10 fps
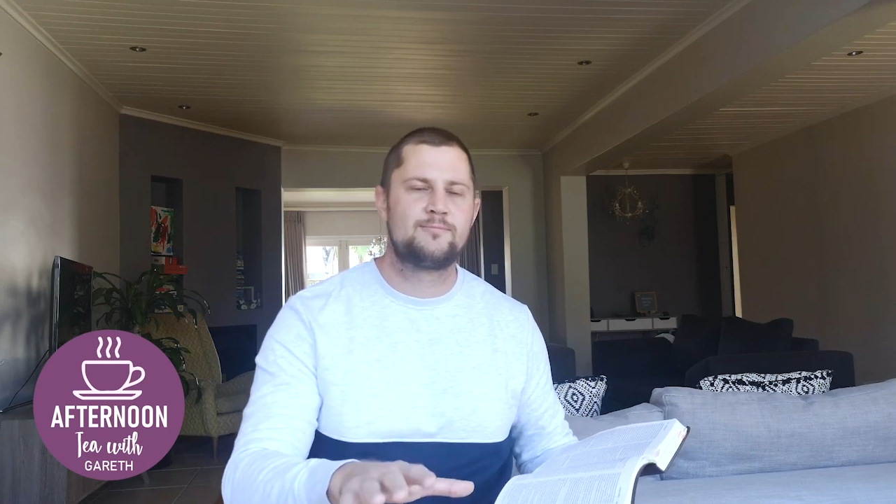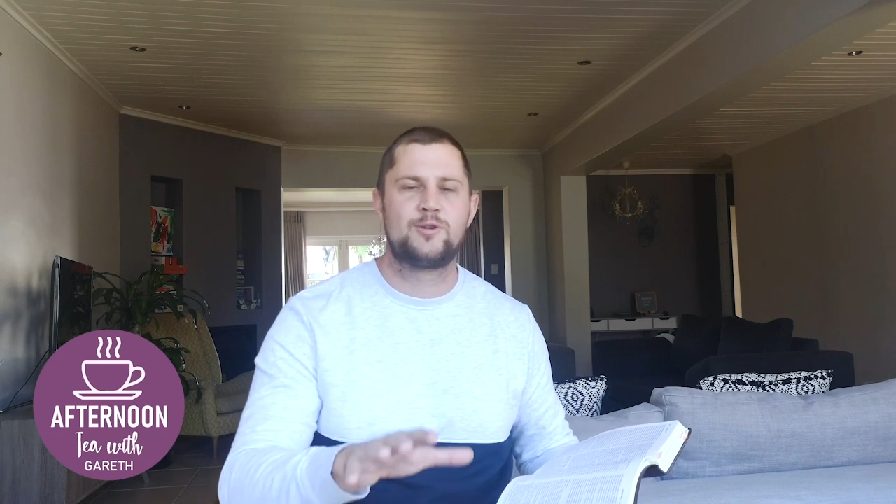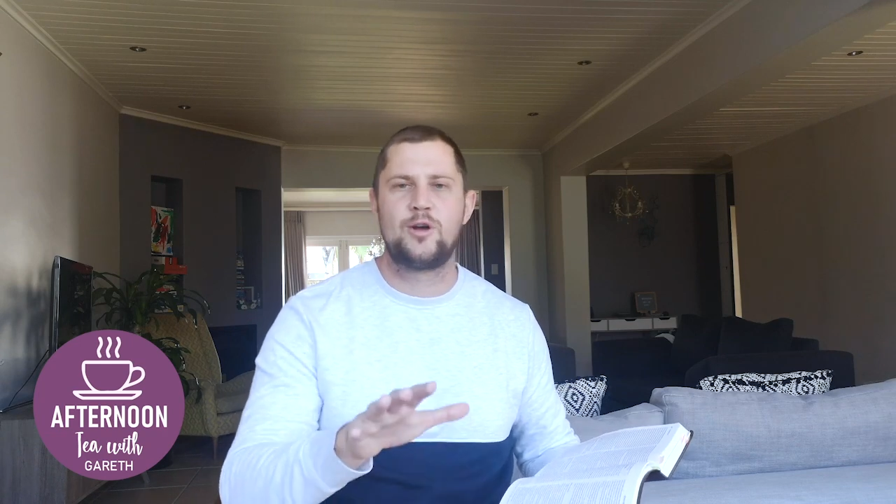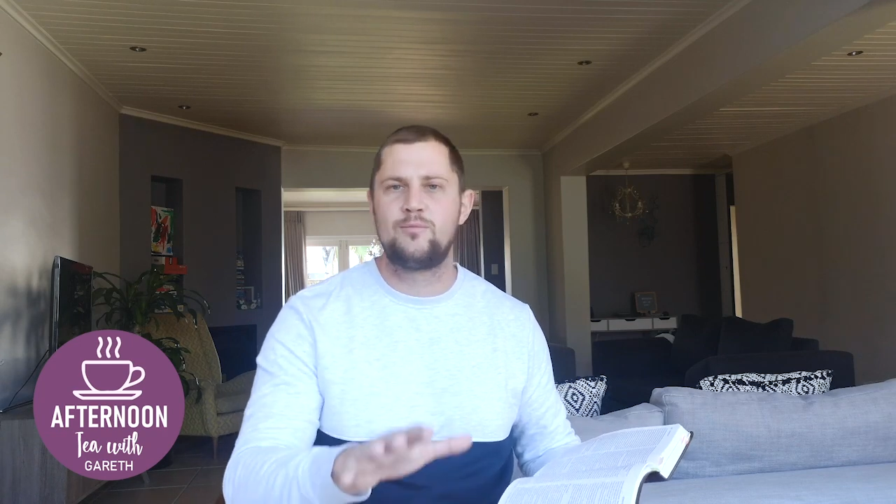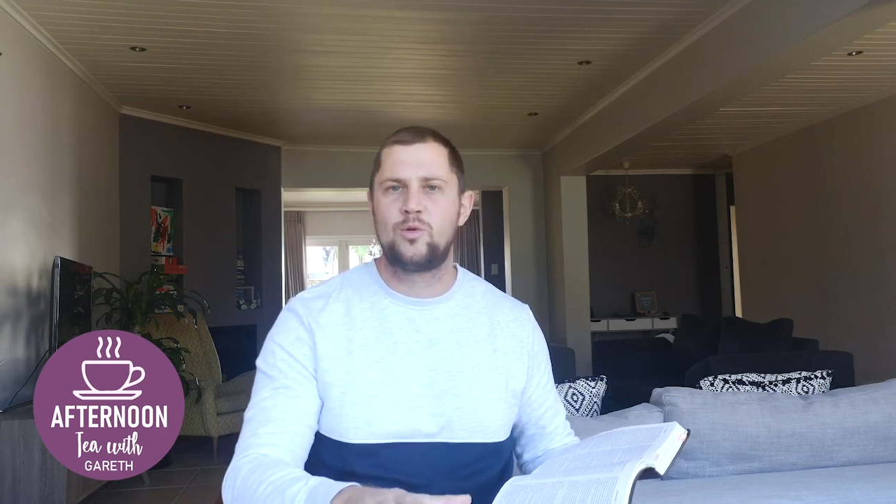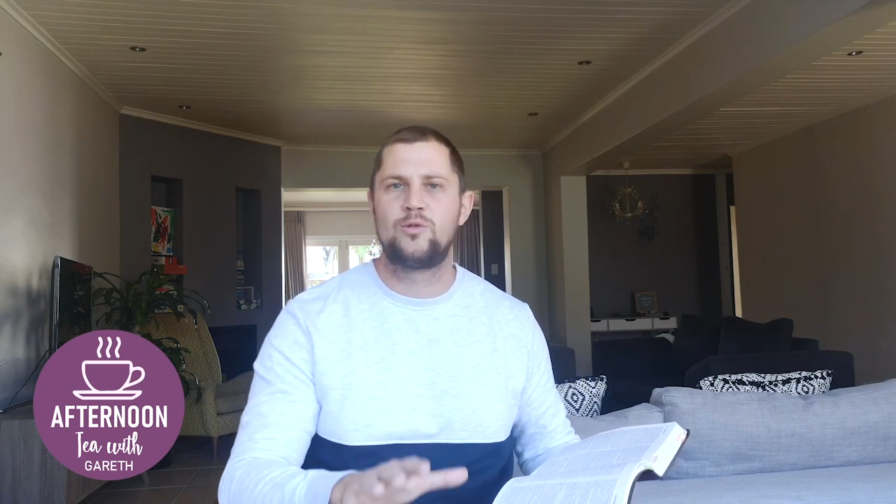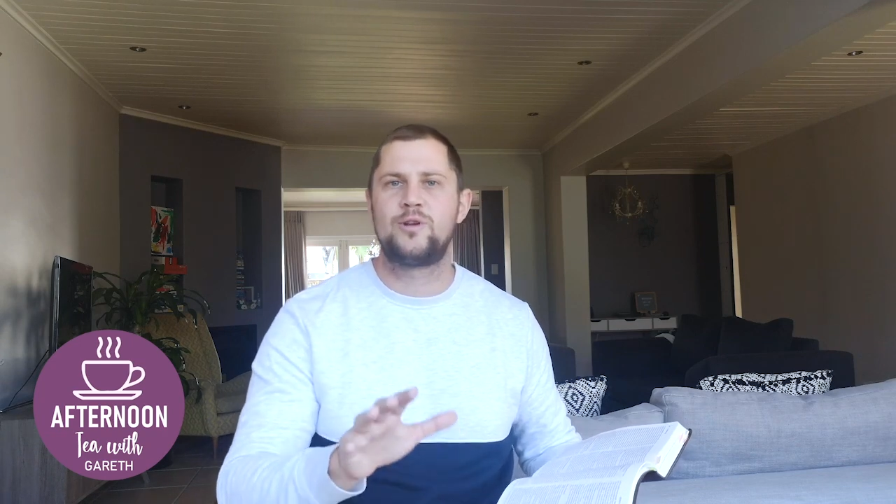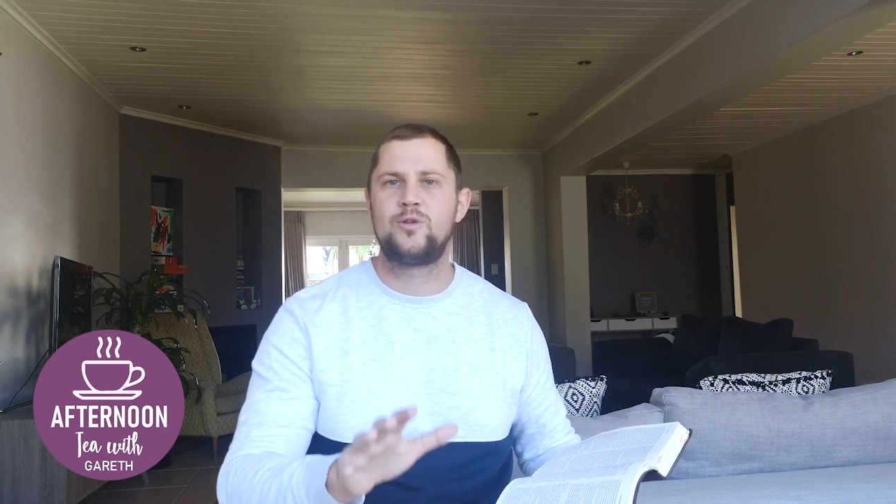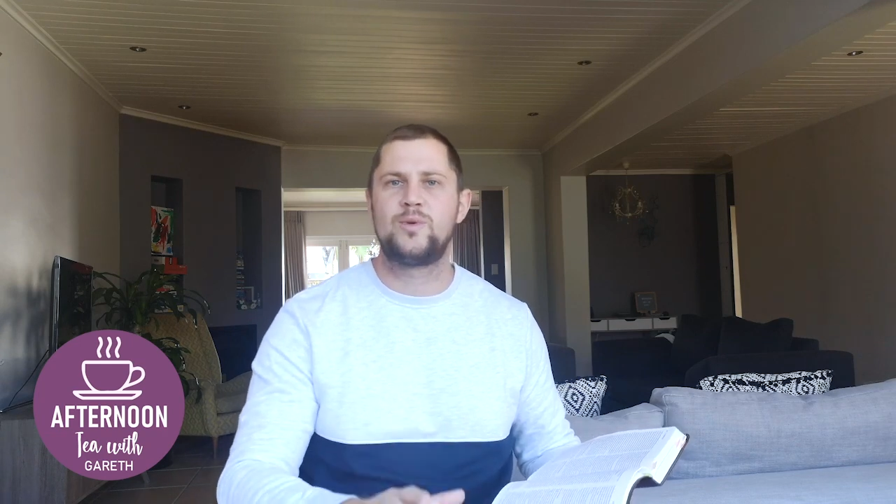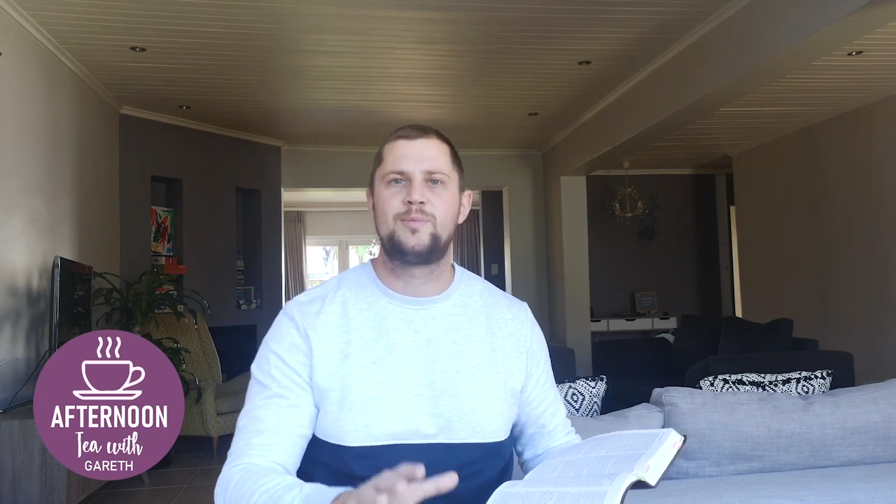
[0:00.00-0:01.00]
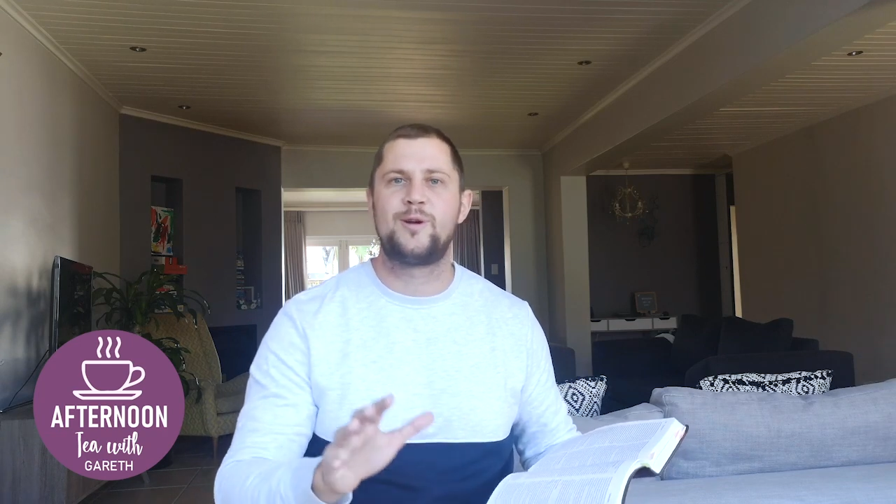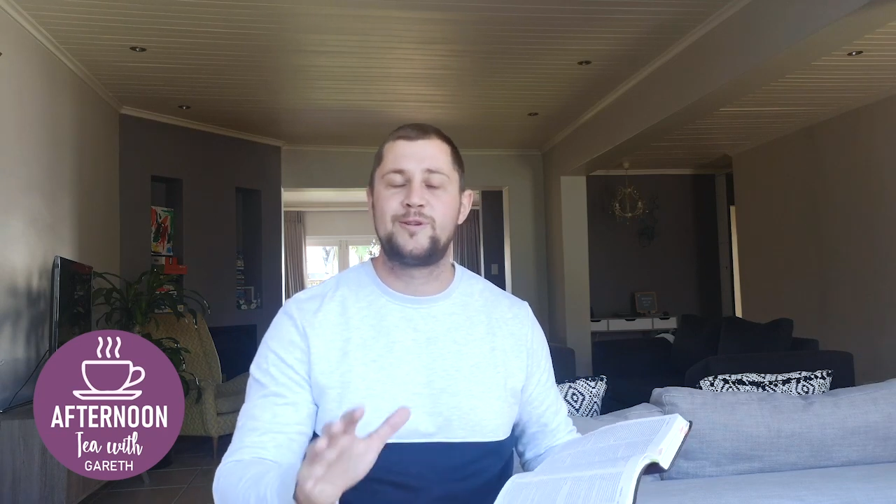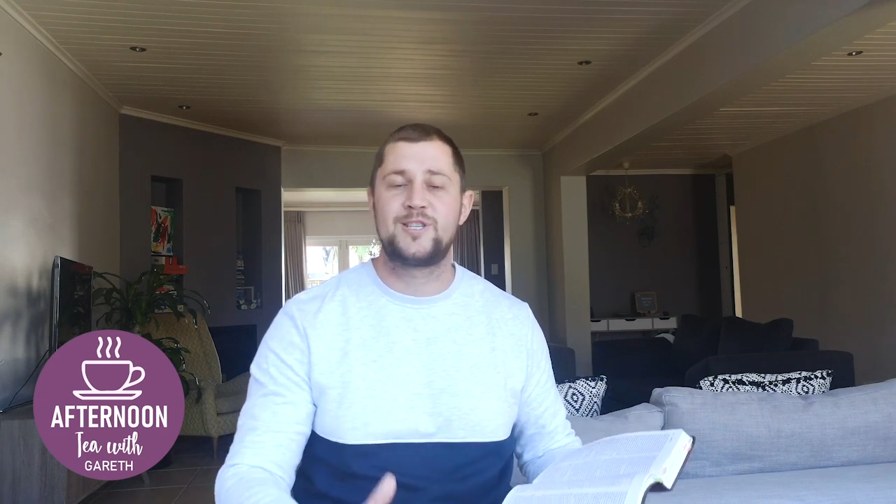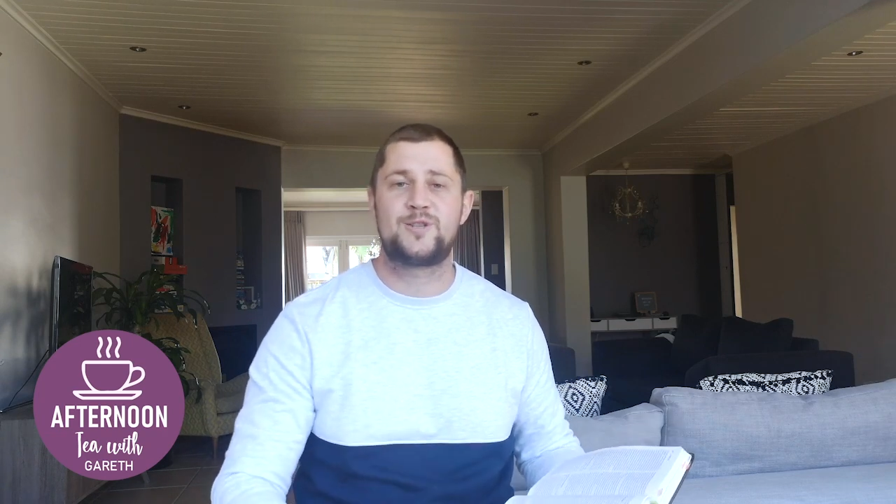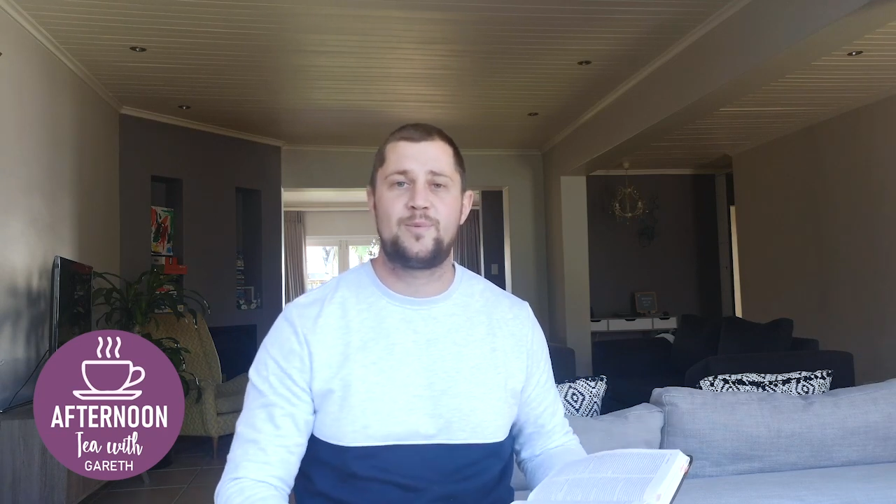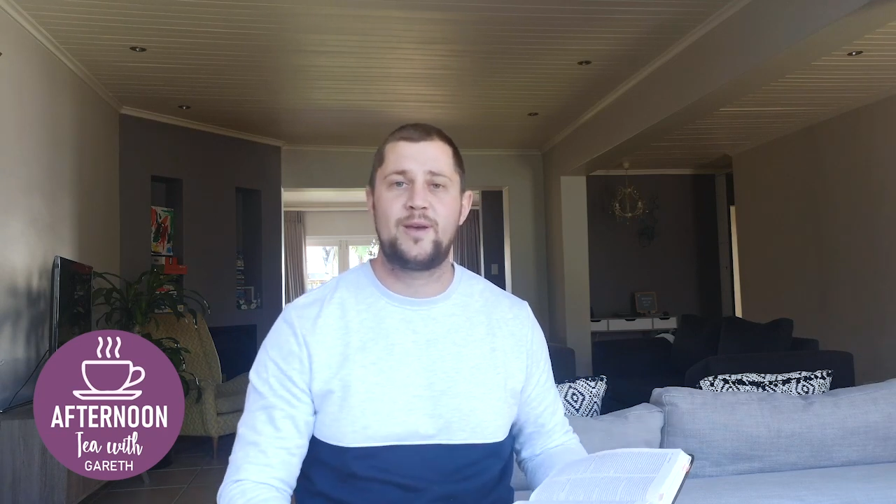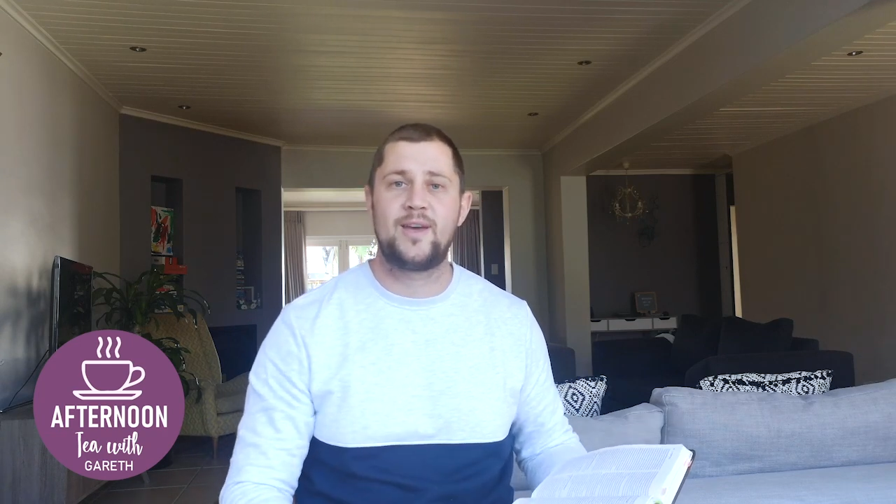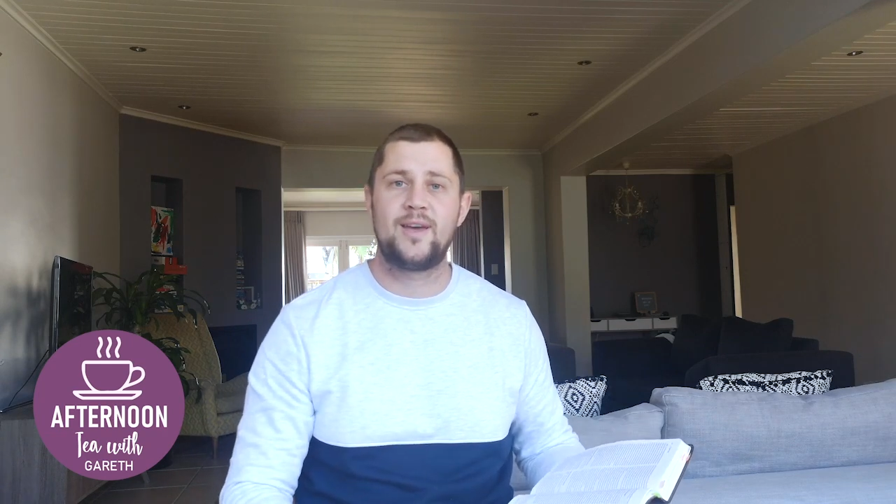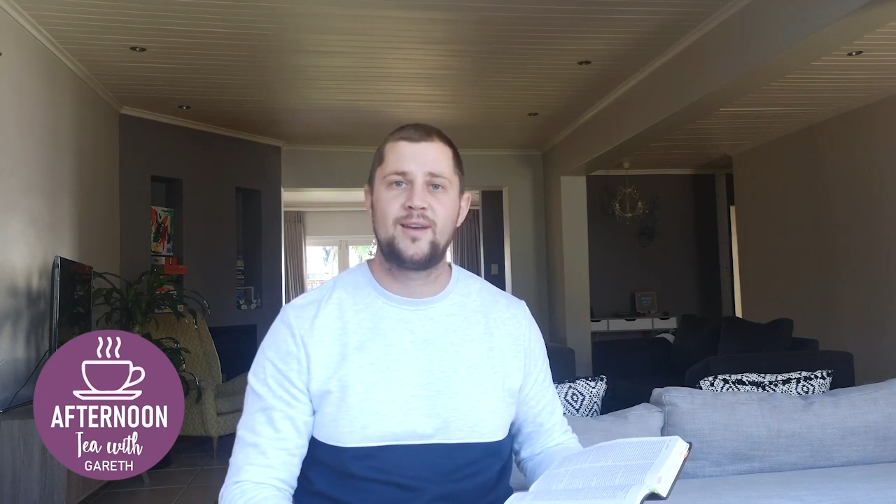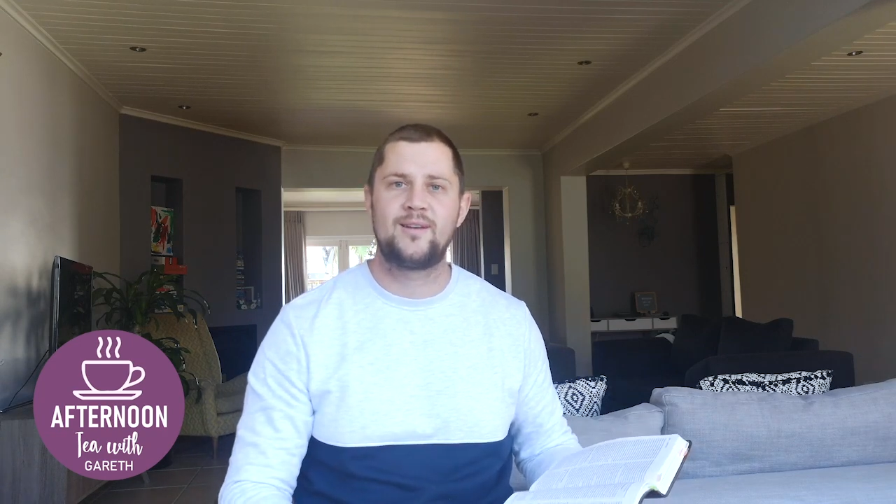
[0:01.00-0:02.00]
don't mourn, don't weep, don't
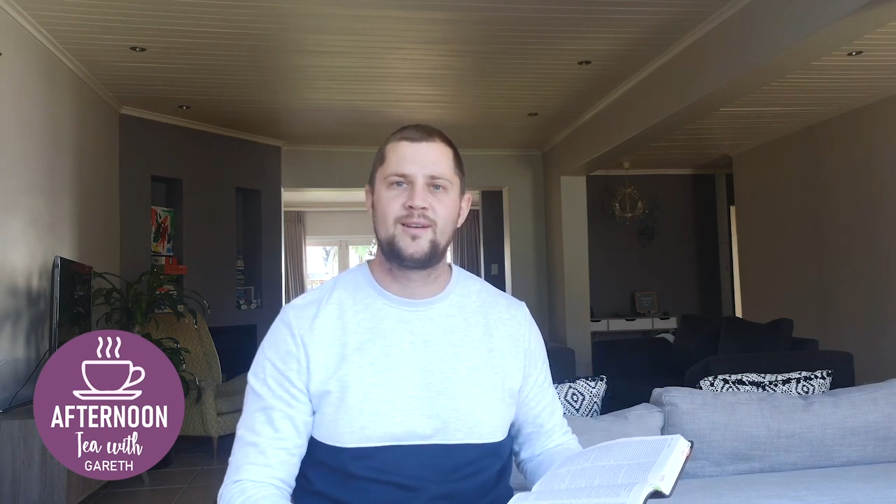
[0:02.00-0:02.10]
despair.